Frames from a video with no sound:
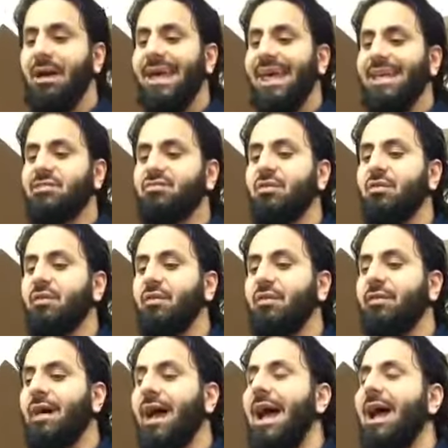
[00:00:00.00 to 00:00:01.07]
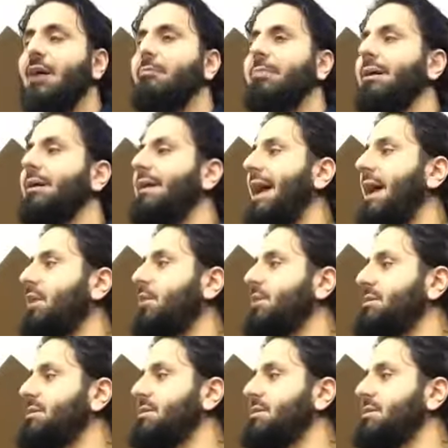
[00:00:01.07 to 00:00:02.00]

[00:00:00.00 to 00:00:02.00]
It's revealed in the Arabic language.